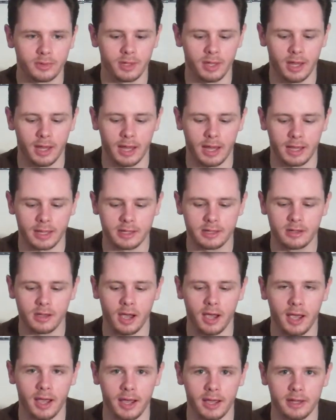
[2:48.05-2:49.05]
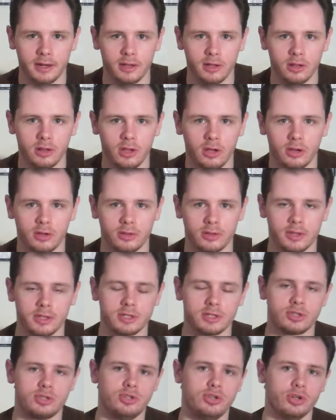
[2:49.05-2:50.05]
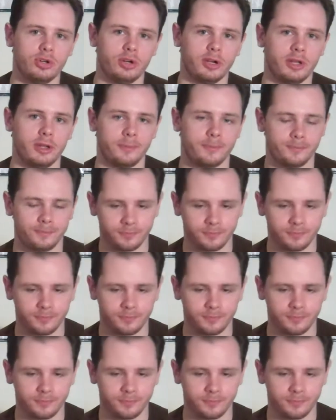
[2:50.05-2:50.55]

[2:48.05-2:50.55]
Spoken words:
guide along this journey.